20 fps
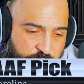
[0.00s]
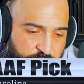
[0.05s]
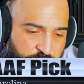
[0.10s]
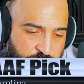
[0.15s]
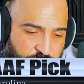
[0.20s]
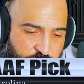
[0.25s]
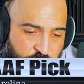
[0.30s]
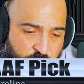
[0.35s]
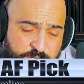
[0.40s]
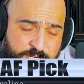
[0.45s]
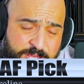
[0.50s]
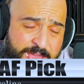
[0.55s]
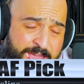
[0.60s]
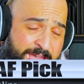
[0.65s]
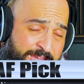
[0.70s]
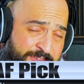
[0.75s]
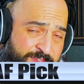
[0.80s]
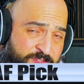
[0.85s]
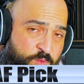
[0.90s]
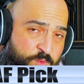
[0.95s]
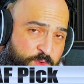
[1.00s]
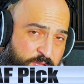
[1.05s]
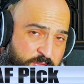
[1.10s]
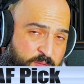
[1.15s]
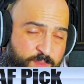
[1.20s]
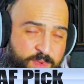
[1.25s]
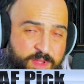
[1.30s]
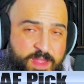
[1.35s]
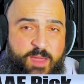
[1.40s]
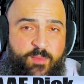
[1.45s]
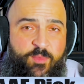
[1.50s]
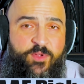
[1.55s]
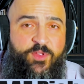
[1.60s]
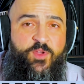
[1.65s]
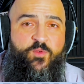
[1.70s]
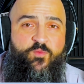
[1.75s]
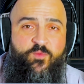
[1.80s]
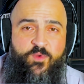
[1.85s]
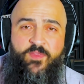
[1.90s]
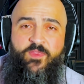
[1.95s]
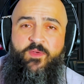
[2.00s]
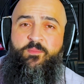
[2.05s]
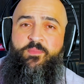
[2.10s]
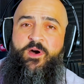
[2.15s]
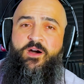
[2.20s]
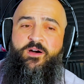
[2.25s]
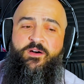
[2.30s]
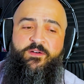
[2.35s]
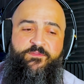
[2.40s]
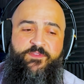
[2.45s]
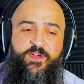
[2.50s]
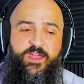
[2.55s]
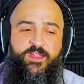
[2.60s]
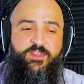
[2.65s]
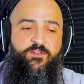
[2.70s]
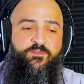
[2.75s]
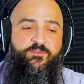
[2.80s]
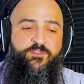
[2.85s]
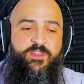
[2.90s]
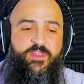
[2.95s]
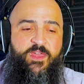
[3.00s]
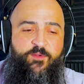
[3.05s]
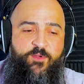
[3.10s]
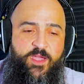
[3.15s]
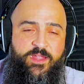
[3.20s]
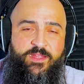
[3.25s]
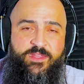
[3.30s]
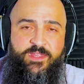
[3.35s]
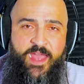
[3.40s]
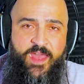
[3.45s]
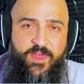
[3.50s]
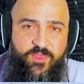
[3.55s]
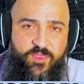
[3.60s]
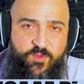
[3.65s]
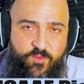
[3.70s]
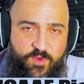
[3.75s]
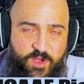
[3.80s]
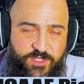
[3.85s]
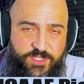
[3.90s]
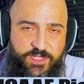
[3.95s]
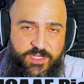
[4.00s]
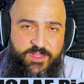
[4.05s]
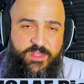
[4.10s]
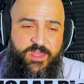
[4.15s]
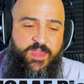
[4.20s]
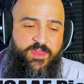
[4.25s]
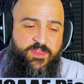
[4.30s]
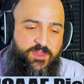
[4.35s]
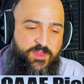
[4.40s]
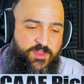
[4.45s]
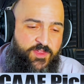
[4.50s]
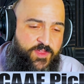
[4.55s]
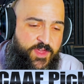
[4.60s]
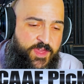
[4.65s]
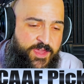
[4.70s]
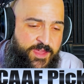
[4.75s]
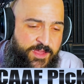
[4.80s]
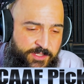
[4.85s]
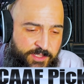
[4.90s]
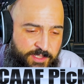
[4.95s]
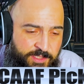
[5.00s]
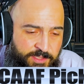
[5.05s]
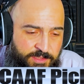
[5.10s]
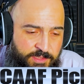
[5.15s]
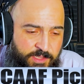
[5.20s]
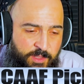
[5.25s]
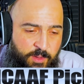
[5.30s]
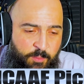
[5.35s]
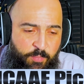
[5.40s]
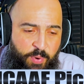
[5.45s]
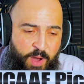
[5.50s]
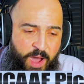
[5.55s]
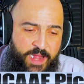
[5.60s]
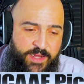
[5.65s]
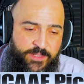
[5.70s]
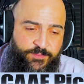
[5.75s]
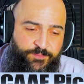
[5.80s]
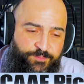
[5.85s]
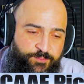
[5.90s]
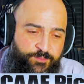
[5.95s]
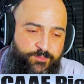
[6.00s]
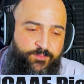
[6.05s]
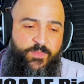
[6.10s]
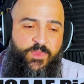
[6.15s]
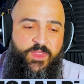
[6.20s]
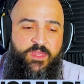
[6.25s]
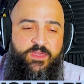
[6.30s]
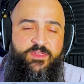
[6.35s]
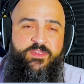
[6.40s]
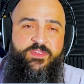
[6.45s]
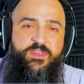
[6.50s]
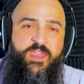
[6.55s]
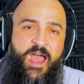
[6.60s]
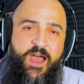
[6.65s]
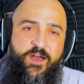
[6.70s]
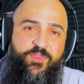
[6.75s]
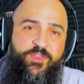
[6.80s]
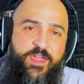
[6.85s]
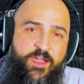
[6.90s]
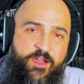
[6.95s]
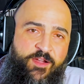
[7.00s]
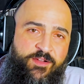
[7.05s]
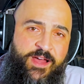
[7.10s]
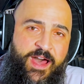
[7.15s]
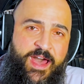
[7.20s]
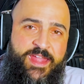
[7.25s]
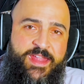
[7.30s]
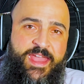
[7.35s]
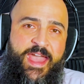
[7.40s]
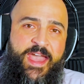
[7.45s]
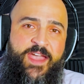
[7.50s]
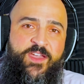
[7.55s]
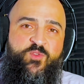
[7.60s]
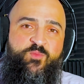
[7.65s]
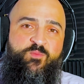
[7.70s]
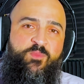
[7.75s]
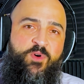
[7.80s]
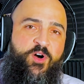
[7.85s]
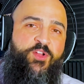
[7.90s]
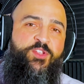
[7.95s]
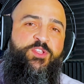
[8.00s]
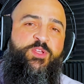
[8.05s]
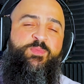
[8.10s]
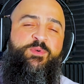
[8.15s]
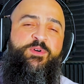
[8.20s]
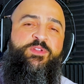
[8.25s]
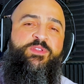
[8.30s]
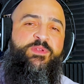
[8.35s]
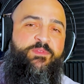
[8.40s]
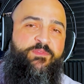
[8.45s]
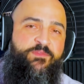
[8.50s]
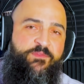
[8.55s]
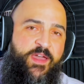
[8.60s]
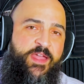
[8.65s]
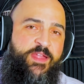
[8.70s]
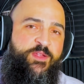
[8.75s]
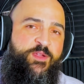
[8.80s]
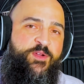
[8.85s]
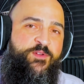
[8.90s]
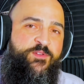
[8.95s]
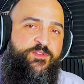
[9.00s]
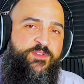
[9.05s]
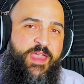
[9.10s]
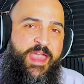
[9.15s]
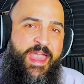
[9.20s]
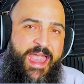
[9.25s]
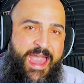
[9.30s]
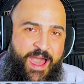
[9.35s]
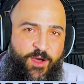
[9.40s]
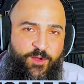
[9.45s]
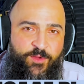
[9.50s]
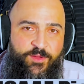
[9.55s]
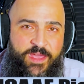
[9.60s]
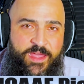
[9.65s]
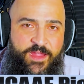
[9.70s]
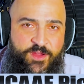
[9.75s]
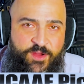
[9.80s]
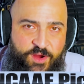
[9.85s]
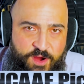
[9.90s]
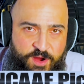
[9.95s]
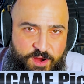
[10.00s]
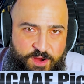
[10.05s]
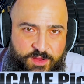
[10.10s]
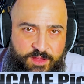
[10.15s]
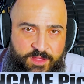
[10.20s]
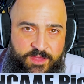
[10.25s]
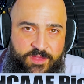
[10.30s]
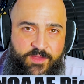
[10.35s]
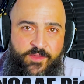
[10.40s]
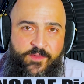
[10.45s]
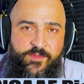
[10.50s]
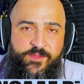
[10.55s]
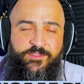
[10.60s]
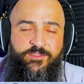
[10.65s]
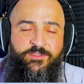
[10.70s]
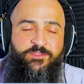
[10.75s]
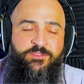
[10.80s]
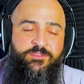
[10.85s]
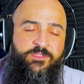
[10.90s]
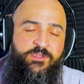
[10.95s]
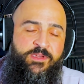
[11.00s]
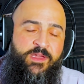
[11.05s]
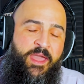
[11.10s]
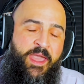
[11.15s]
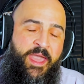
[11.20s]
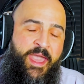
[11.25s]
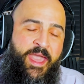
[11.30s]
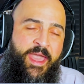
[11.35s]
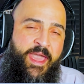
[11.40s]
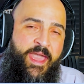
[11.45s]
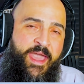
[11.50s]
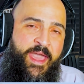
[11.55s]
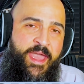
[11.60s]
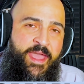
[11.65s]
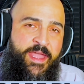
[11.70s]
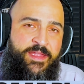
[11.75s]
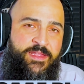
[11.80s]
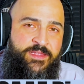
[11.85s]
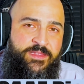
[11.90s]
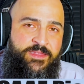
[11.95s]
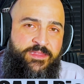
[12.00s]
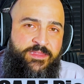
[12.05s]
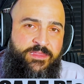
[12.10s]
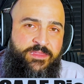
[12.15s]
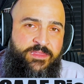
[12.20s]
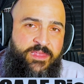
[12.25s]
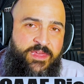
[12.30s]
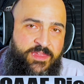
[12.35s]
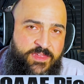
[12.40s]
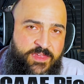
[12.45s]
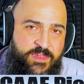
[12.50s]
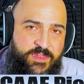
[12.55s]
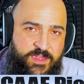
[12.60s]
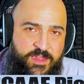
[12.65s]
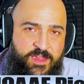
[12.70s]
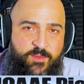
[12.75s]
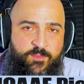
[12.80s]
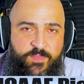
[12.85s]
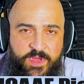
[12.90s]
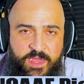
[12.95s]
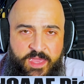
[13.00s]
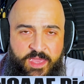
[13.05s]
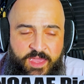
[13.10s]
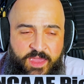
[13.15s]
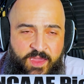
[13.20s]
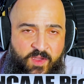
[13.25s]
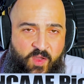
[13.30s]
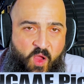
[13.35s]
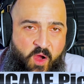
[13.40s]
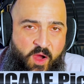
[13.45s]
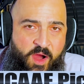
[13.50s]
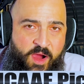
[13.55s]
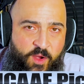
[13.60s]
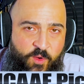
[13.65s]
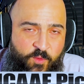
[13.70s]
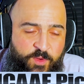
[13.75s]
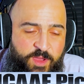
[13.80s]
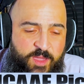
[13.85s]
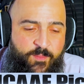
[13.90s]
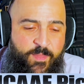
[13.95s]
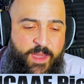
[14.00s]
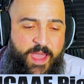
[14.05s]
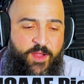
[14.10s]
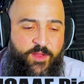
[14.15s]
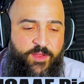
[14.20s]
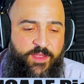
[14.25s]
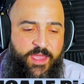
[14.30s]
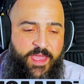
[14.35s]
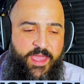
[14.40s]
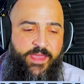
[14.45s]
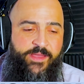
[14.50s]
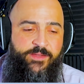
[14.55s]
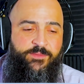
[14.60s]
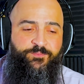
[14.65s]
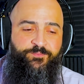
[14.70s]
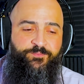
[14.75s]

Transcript: Georgia hasn't really been able to run the ball effectively. They rank tenth in rushing in the S E C. But South Carolina has multiple defenders out and hurt. And this is going to be a rebound gang.